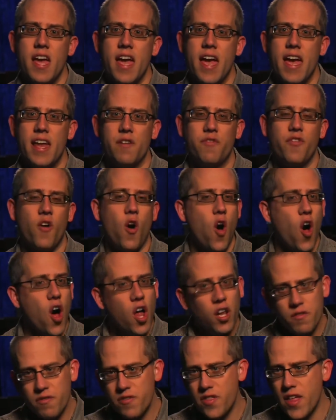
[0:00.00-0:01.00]
And if
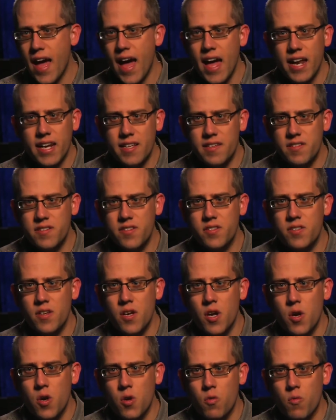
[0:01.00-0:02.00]
all of that is
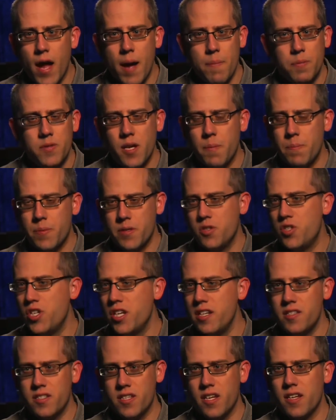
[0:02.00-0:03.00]
wrapped up in
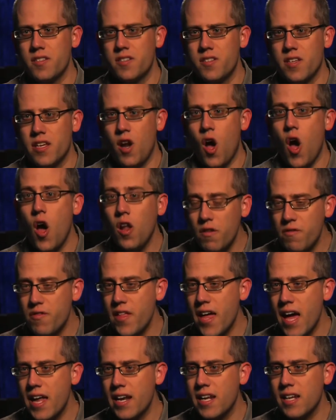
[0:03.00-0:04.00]
Jesus, and all of
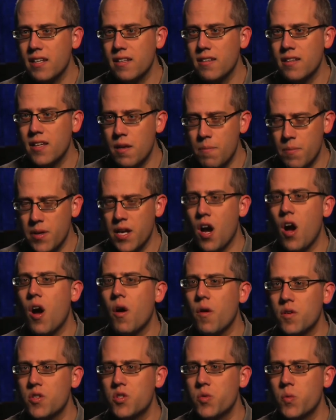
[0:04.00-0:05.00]
that can be
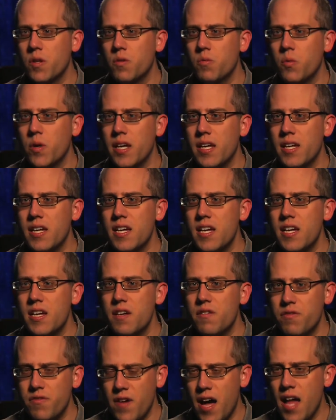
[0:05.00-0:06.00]
ours when we
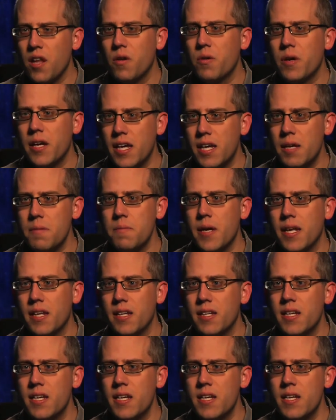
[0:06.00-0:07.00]
follow him
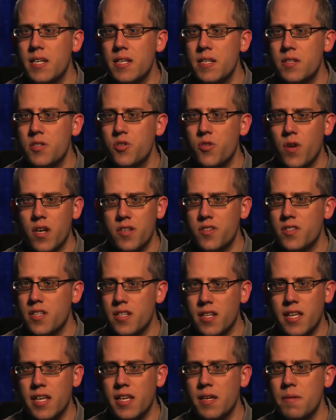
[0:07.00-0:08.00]
and trust
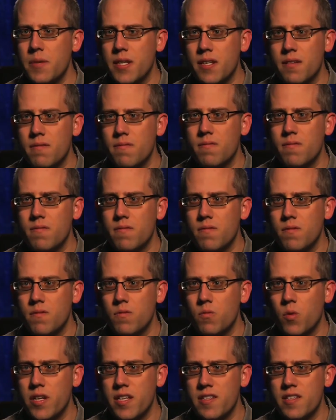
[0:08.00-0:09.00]
in him and
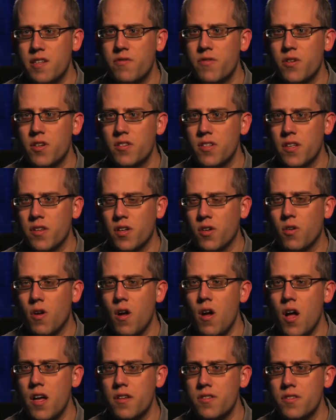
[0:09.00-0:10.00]
what he did for us on the
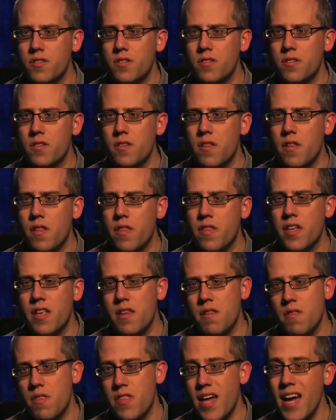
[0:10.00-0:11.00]
cross,
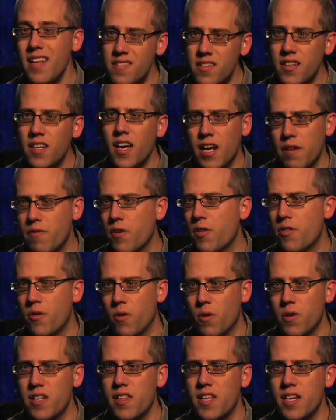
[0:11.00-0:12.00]
then that's the kind of
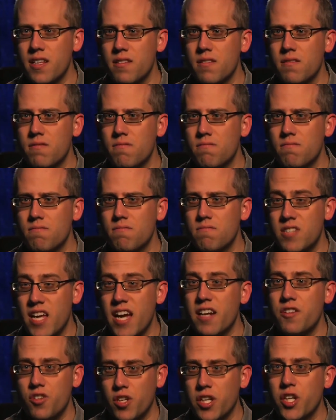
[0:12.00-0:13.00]
authority that's
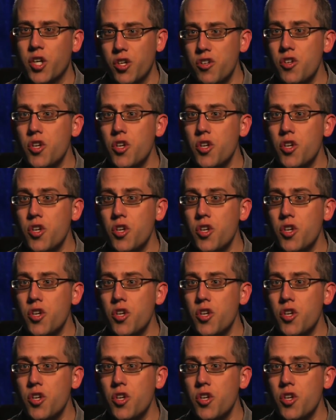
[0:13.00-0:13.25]
actually good